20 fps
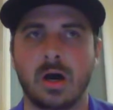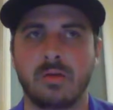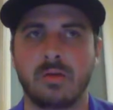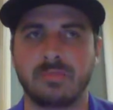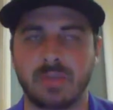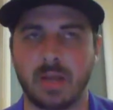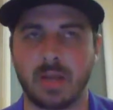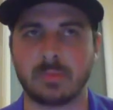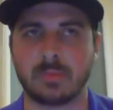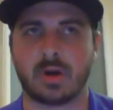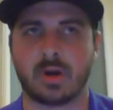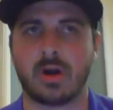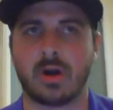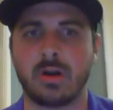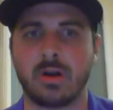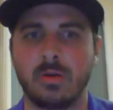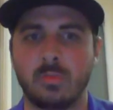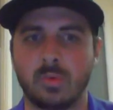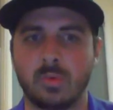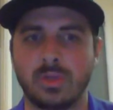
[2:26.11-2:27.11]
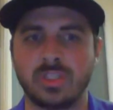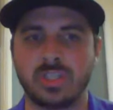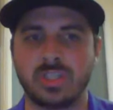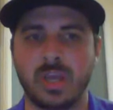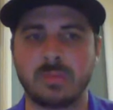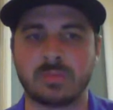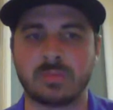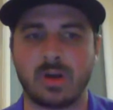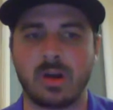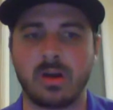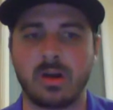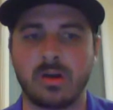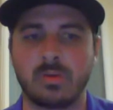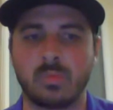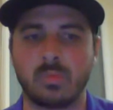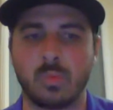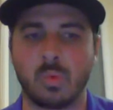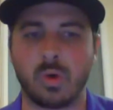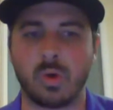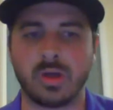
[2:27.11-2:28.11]
James Harden when James
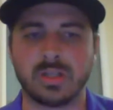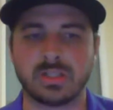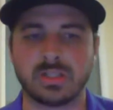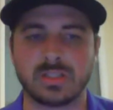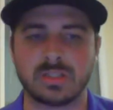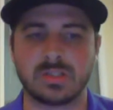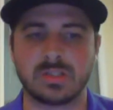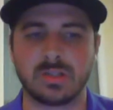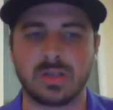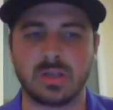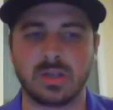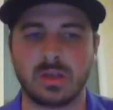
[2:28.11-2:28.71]
Harden was